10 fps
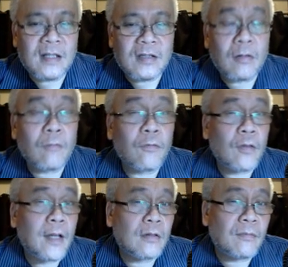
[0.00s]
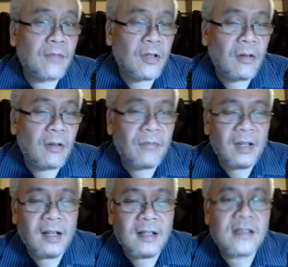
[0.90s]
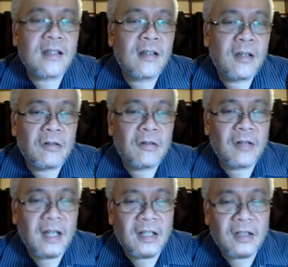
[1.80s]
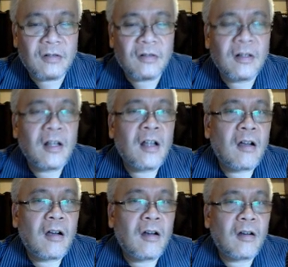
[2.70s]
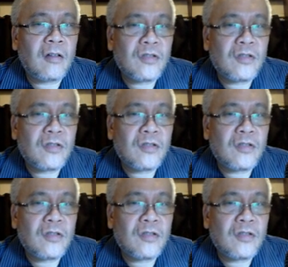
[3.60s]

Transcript: So don't forget to bring your umbrellas, your rain gear on